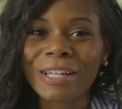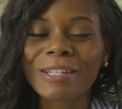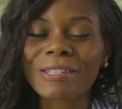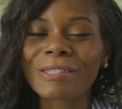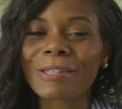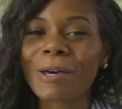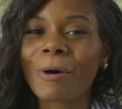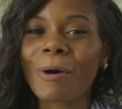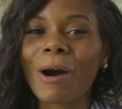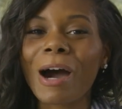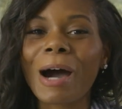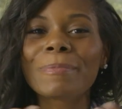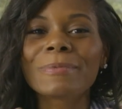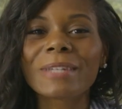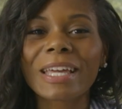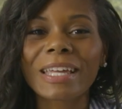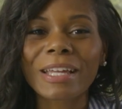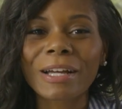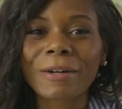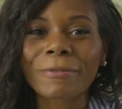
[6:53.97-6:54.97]
So
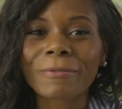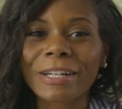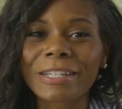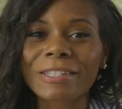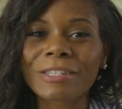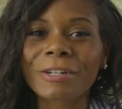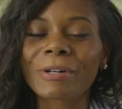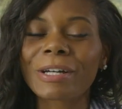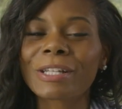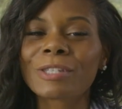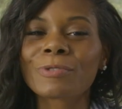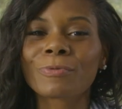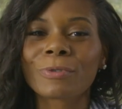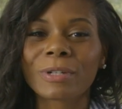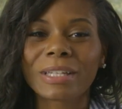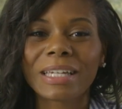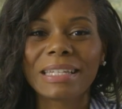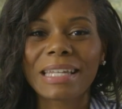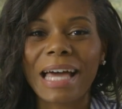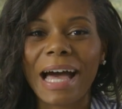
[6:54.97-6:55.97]
updating a rental is
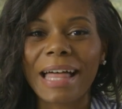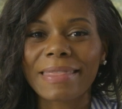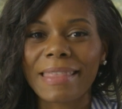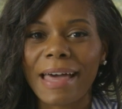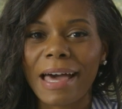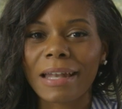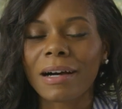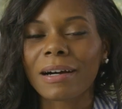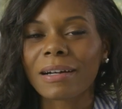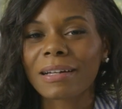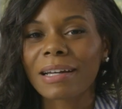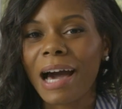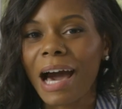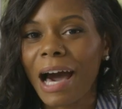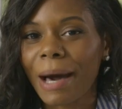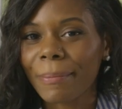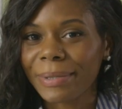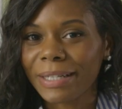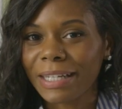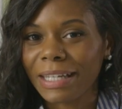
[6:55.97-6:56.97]
really not that
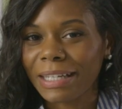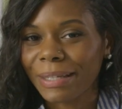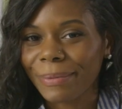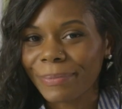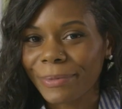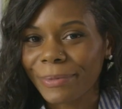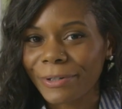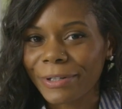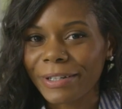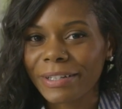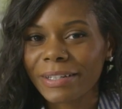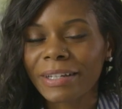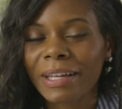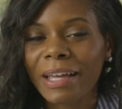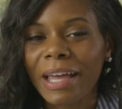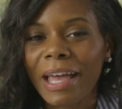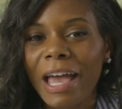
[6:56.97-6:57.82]
uncommon anymore.